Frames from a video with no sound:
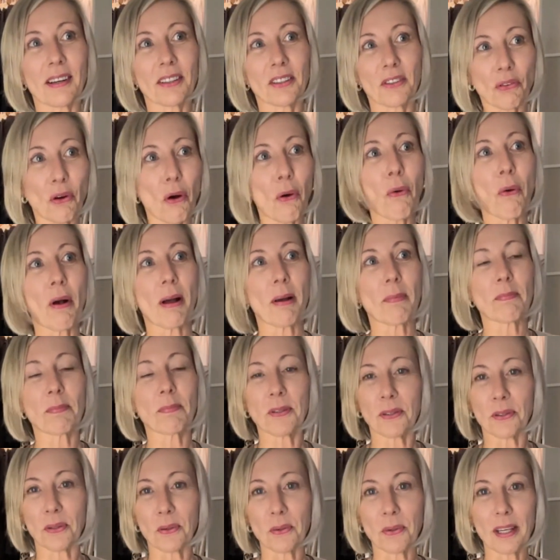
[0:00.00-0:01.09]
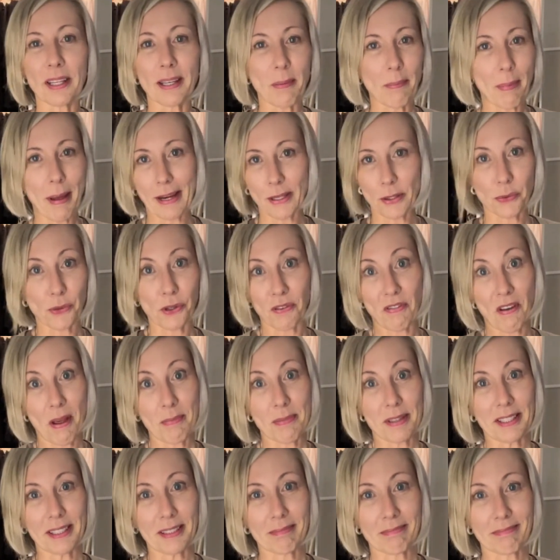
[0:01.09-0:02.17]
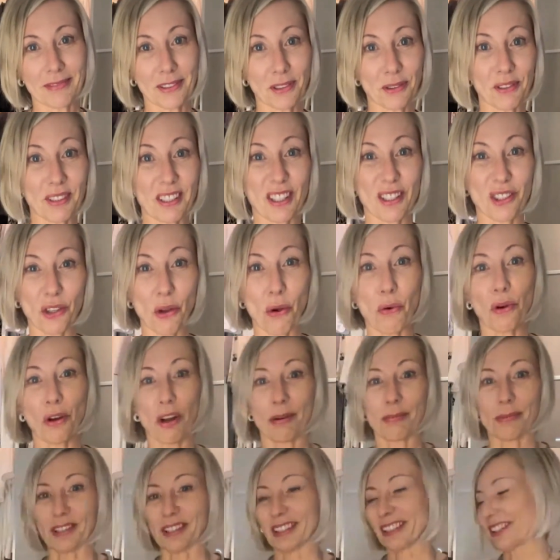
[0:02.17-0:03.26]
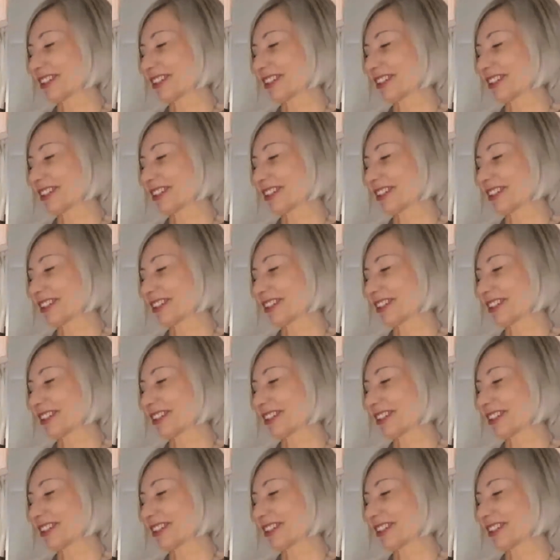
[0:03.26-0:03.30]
grow up, in a patchwork family. So it's so common